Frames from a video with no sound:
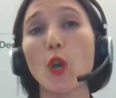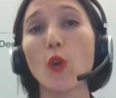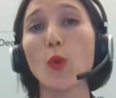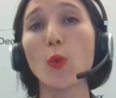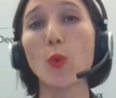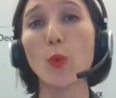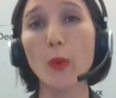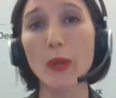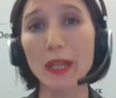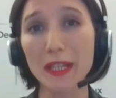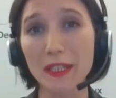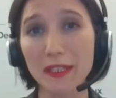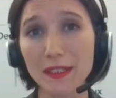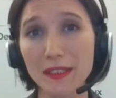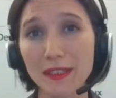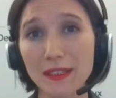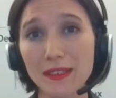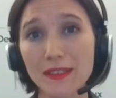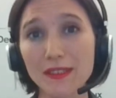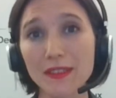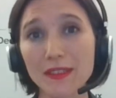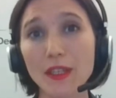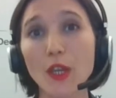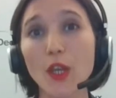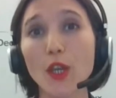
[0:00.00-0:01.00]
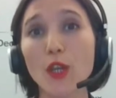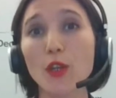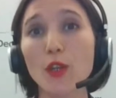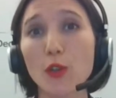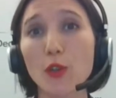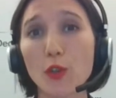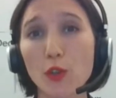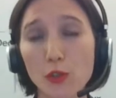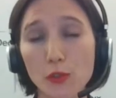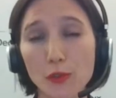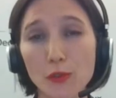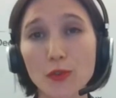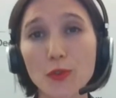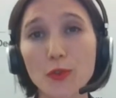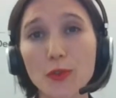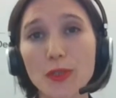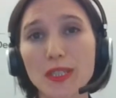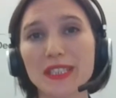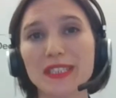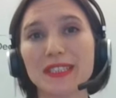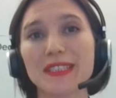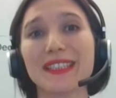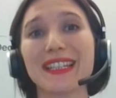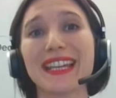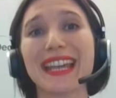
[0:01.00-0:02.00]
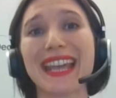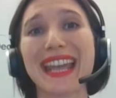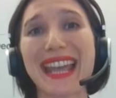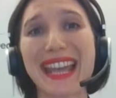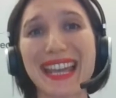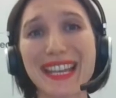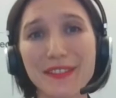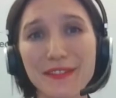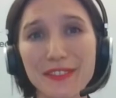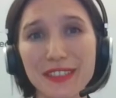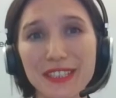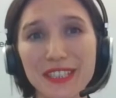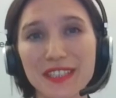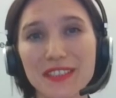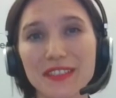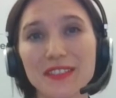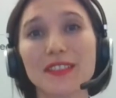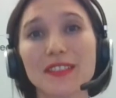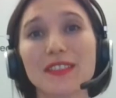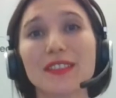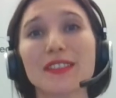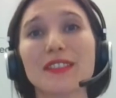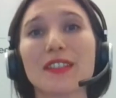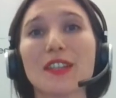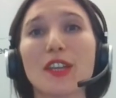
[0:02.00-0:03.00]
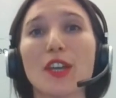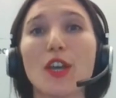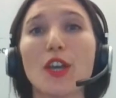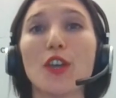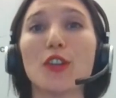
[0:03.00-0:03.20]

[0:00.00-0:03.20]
with concrete evidence